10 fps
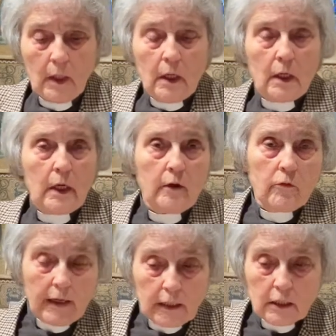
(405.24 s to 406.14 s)
He
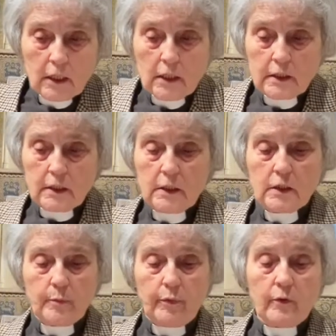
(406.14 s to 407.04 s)
recognizes the
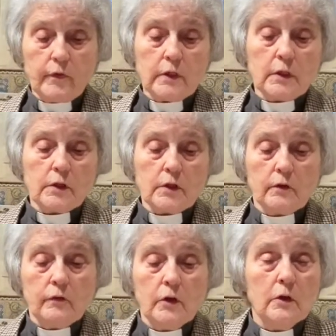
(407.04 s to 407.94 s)
providence
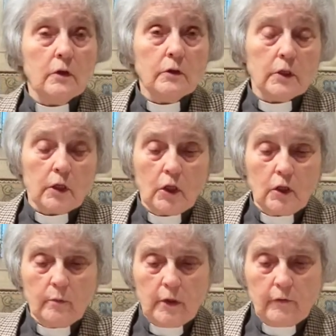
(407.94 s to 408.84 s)
of God in
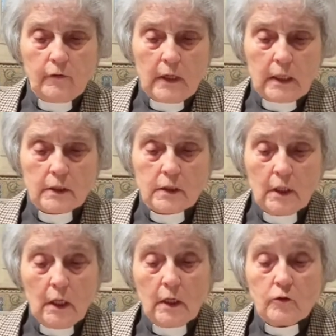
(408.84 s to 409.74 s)
human affairs
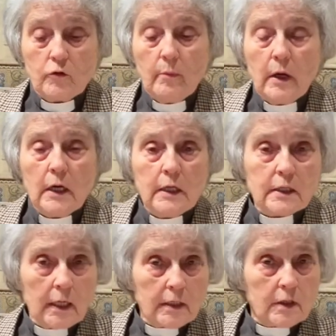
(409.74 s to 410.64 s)
and reminds
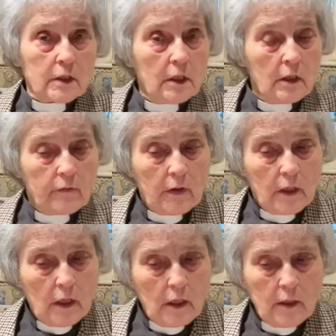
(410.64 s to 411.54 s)
Esther of her
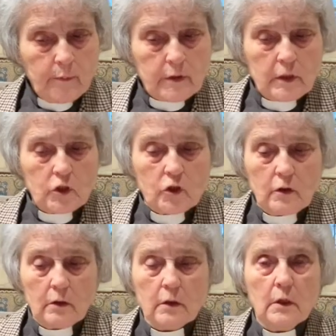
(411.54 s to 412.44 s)
high
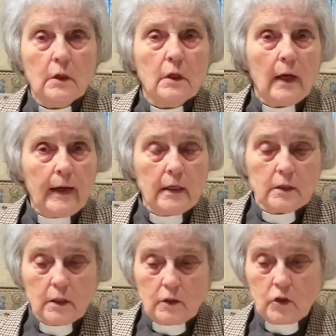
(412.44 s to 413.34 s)
position and
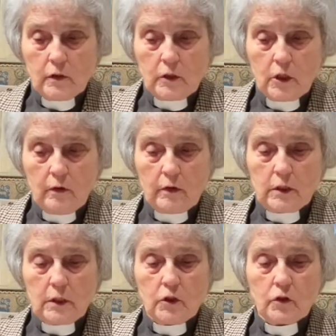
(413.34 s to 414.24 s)
her Jewish
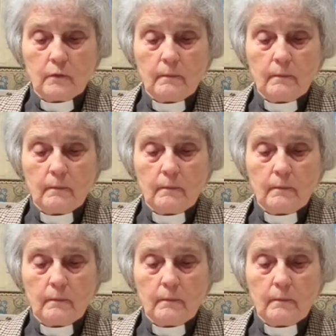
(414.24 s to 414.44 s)
heritage.